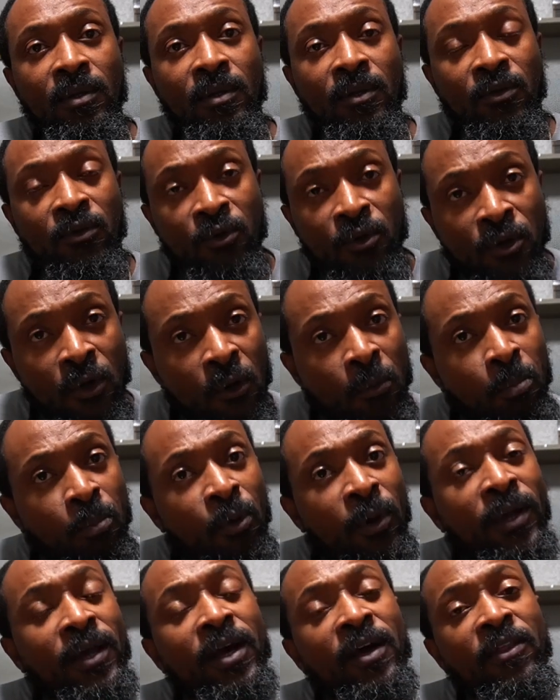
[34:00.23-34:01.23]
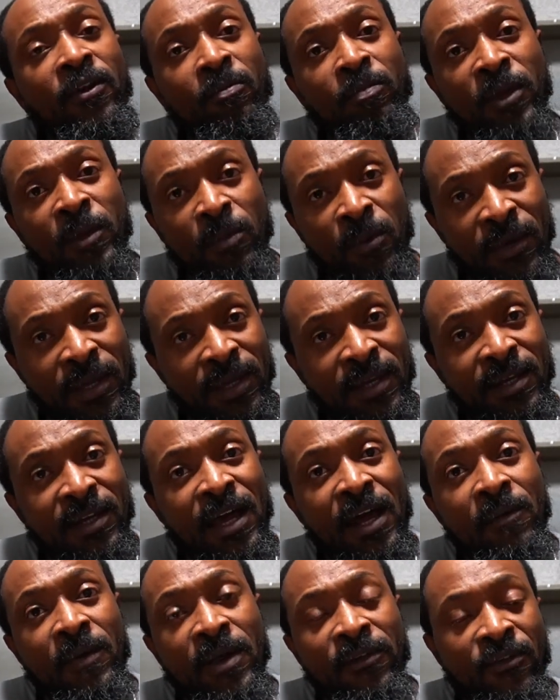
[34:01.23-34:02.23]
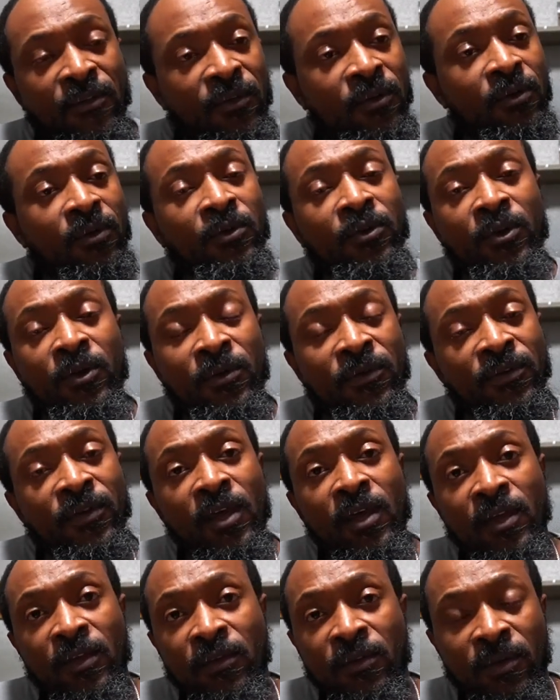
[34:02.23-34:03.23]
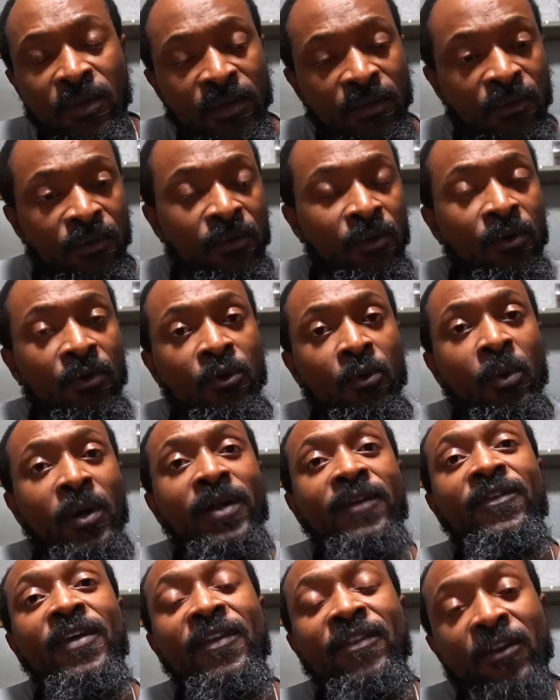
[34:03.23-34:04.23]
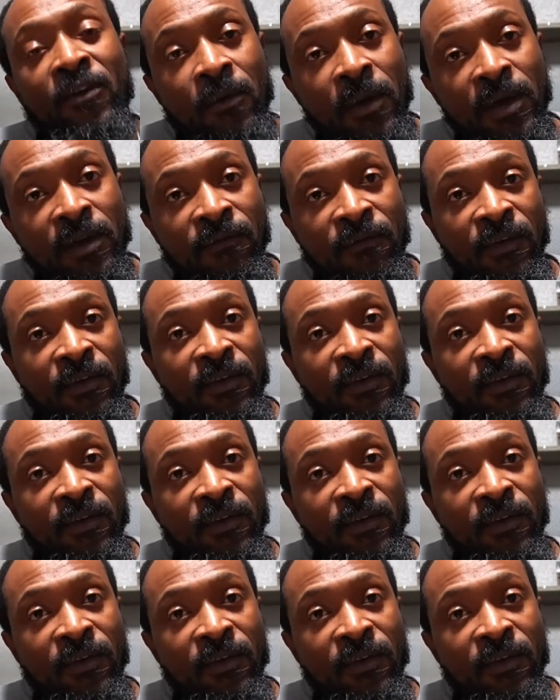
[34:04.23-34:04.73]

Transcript: You don't point other people in the direction. You want to take the credit for